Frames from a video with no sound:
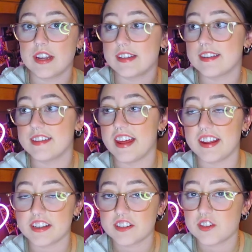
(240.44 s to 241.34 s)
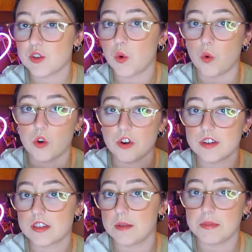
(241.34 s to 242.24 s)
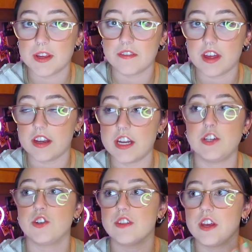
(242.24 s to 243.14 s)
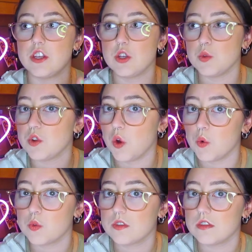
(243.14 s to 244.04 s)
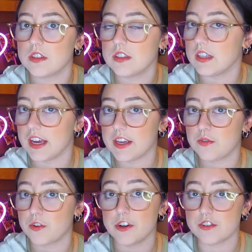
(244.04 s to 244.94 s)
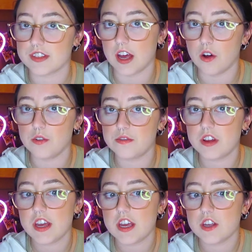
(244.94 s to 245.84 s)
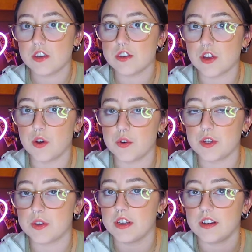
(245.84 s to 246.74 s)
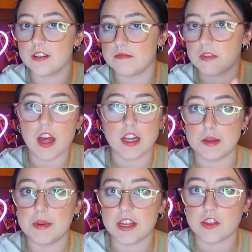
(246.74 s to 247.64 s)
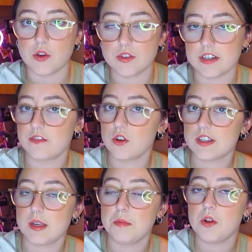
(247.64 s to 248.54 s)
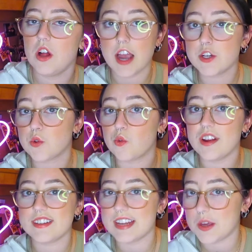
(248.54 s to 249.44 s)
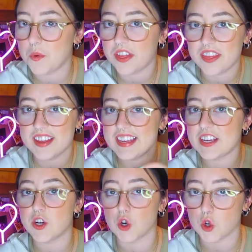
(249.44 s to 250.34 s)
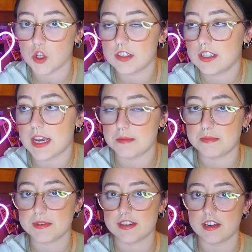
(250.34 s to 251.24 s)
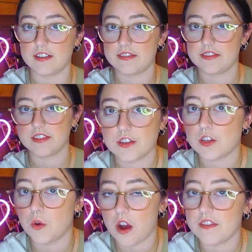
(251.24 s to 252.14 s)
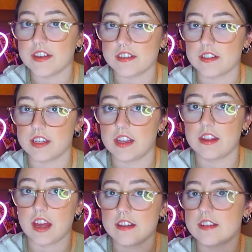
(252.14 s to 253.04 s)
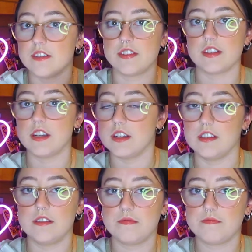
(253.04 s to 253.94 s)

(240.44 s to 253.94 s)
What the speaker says: aesthetics or something of that nature that you don't like for yourself, so you can eliminate those. Like, for example, I don't resonate with the e-girl type stuff, so obviously that stuff is gonna